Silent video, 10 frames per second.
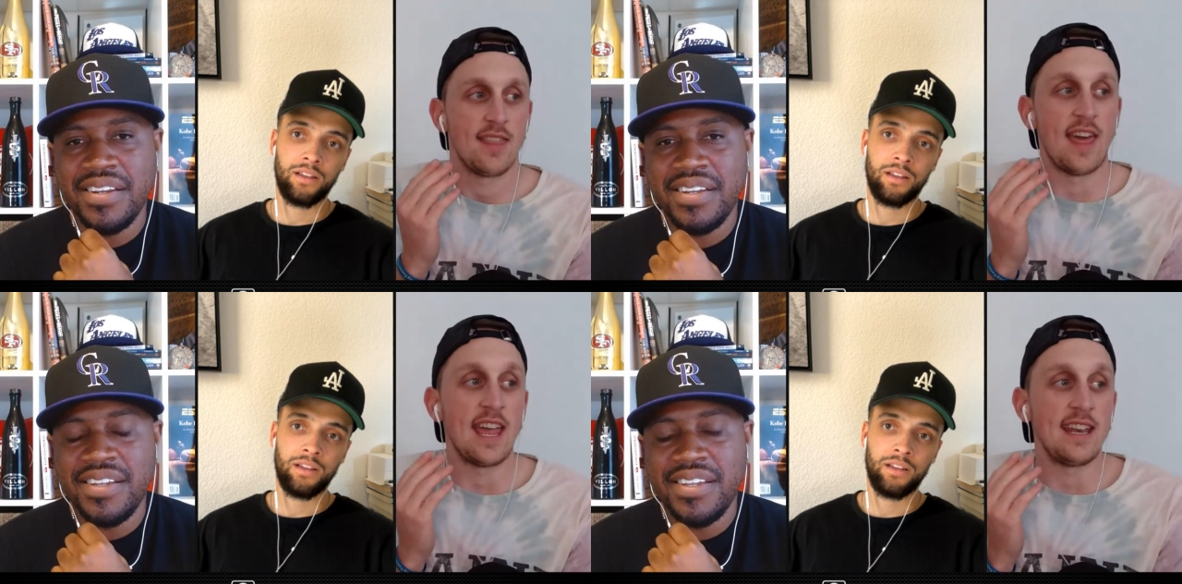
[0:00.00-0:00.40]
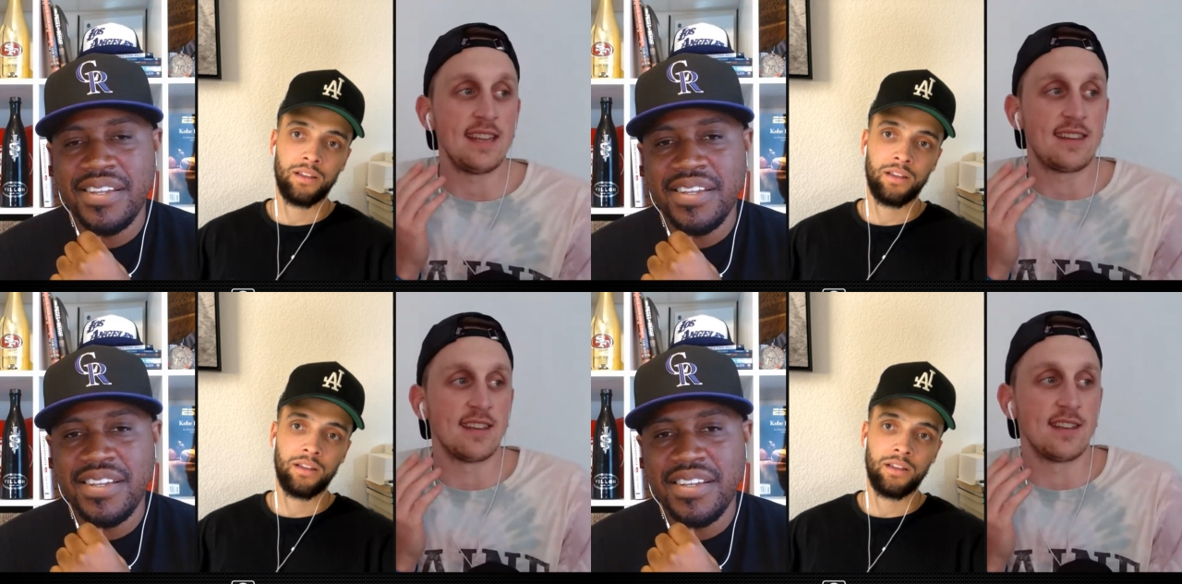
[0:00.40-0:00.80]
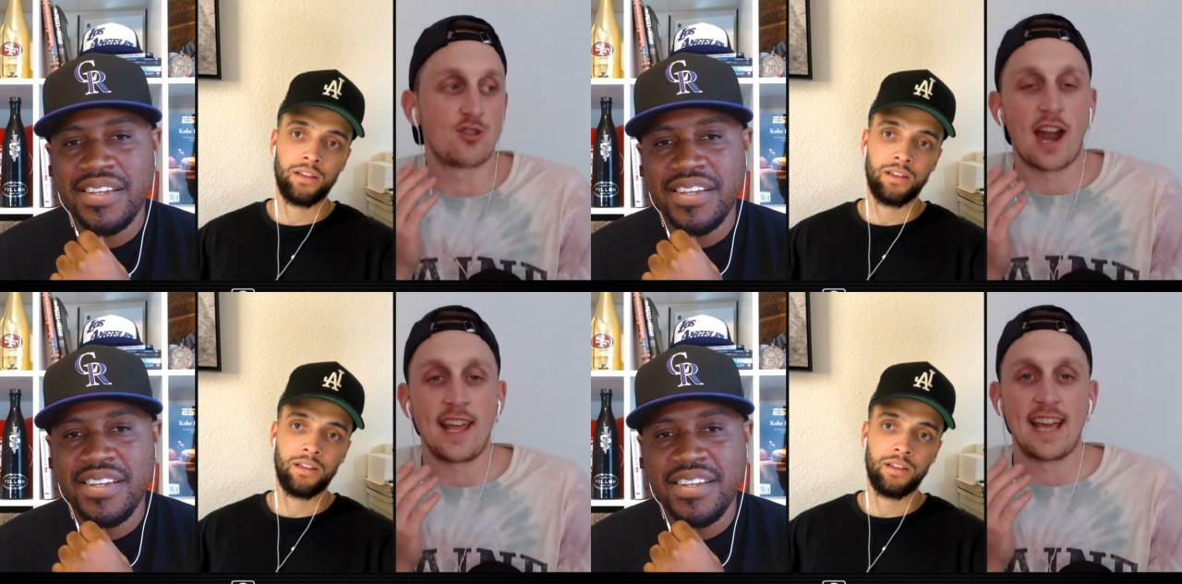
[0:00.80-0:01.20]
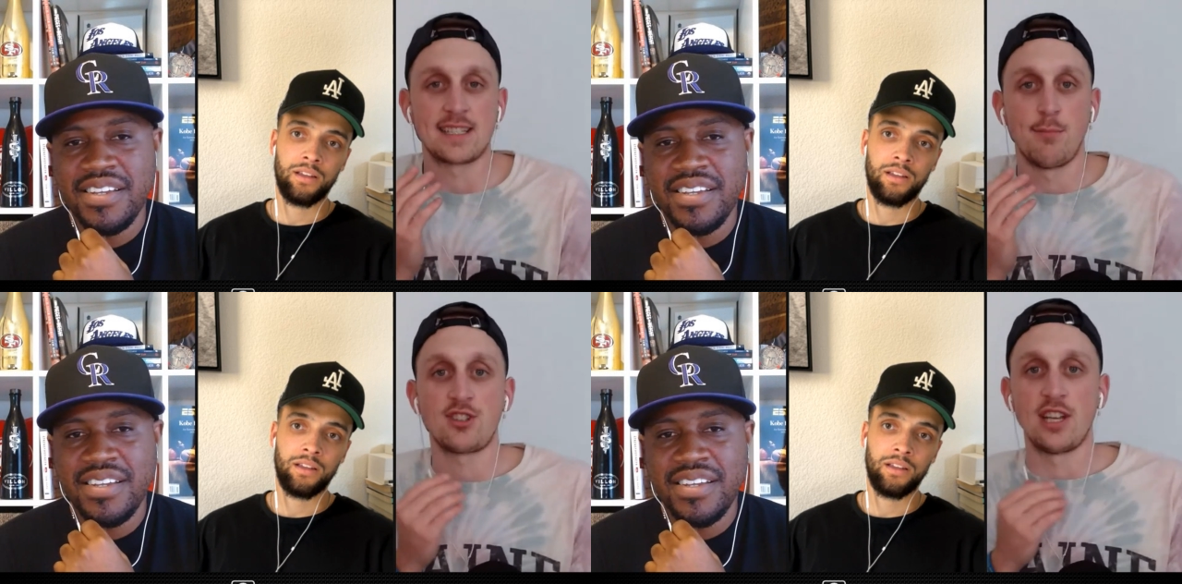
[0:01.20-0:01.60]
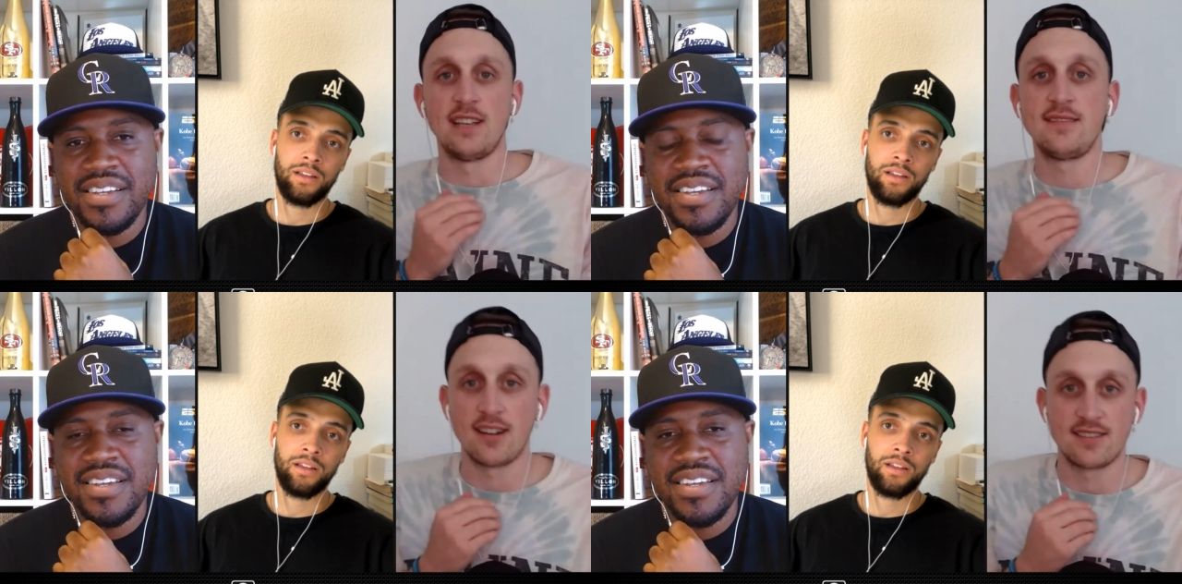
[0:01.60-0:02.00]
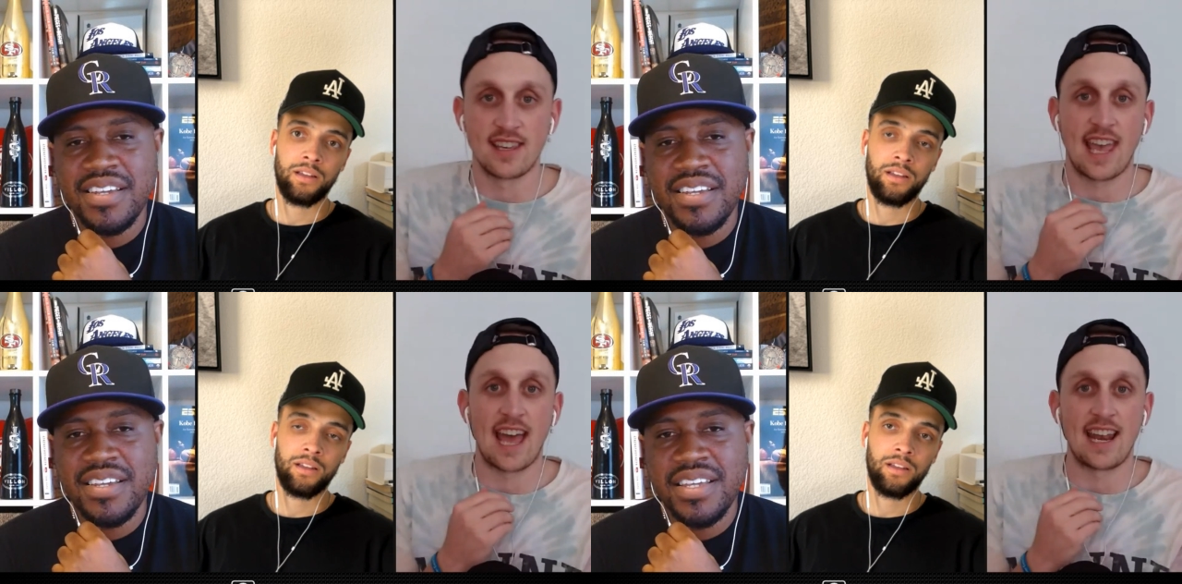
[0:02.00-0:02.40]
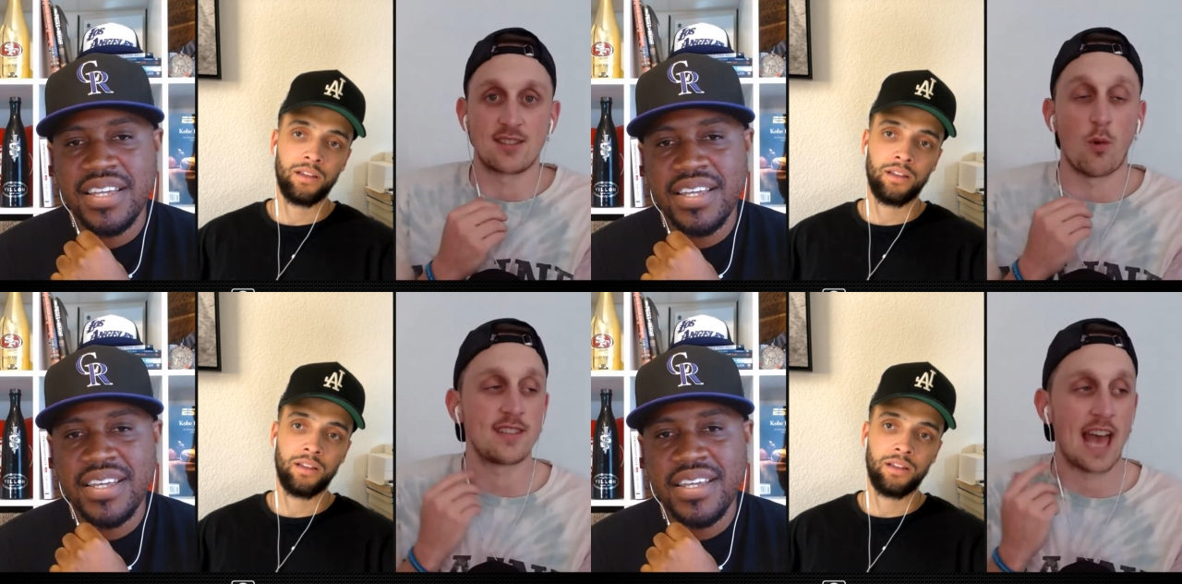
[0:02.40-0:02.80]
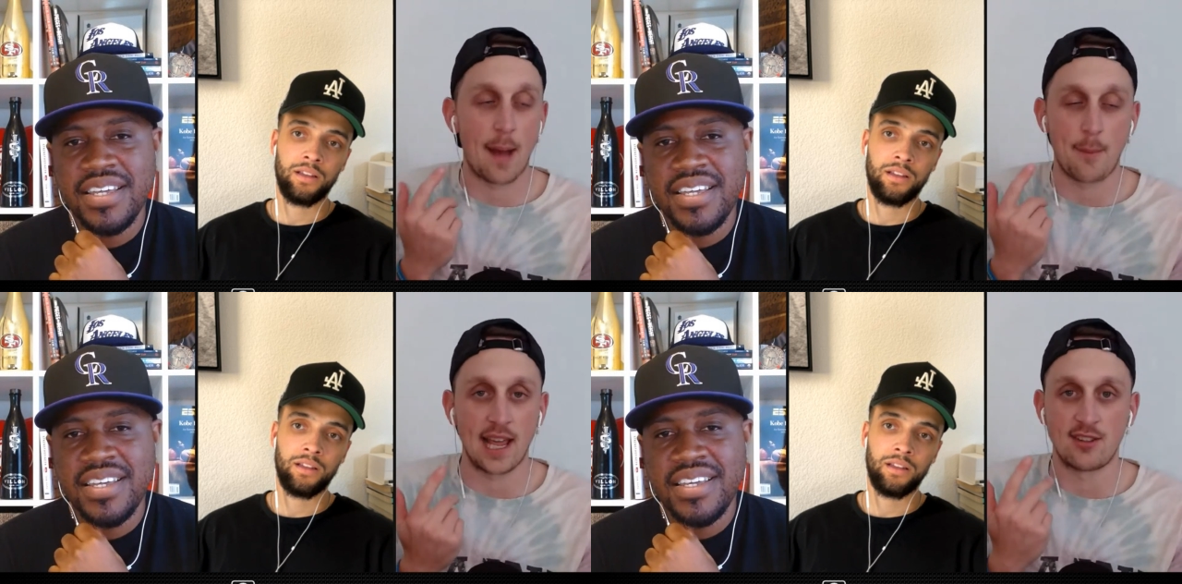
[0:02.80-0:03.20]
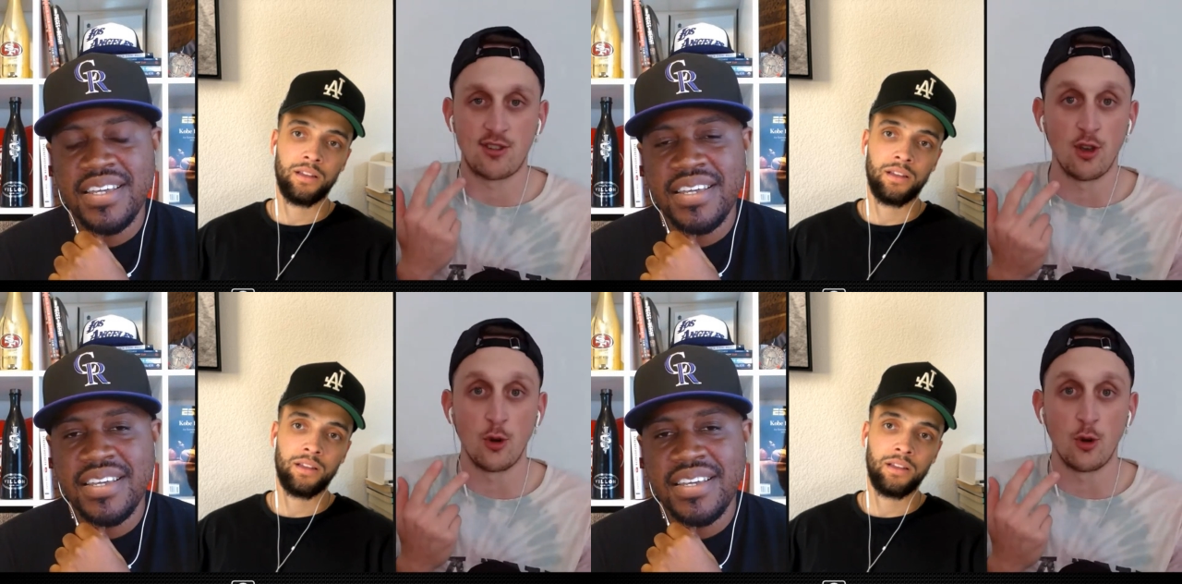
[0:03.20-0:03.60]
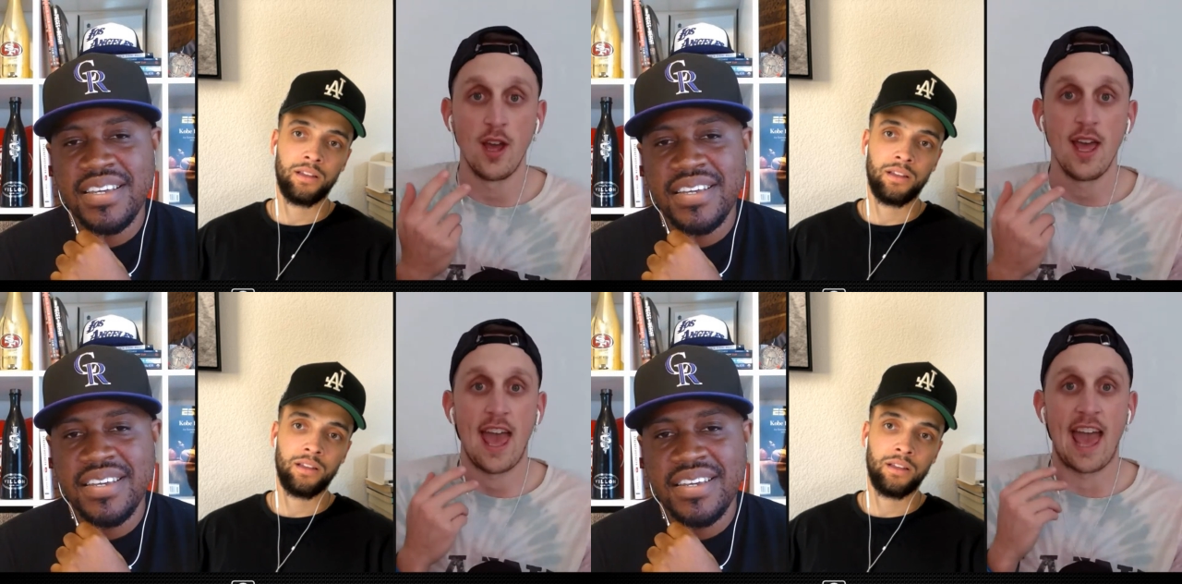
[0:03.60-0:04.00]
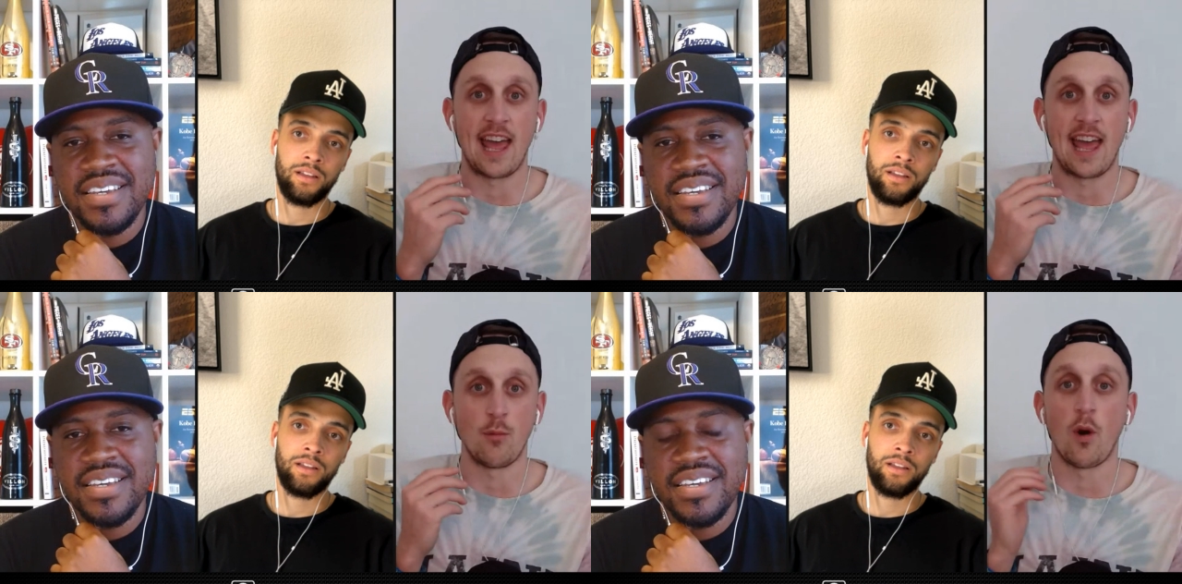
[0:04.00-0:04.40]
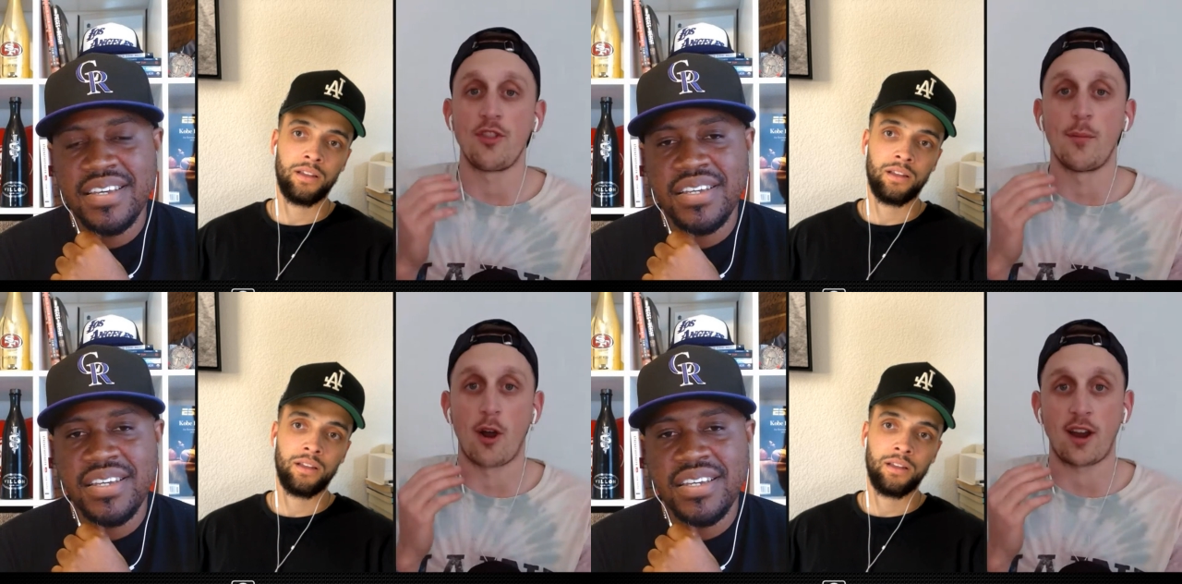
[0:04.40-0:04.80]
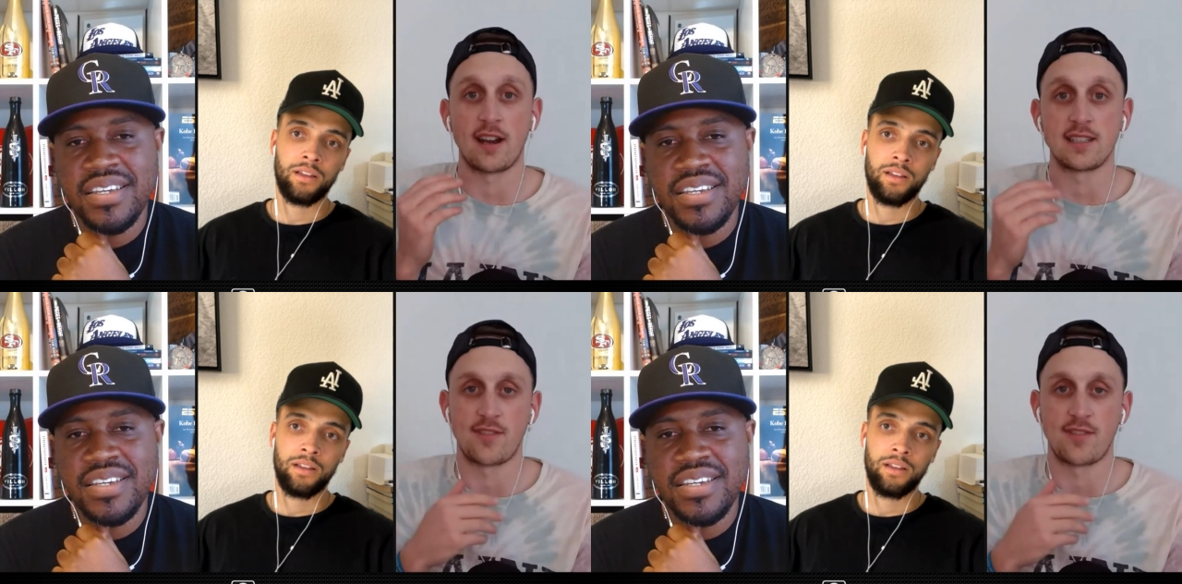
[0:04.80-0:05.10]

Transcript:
Speaker 1: they need to try to get as much intel as they can as what's happening at two and what the market is.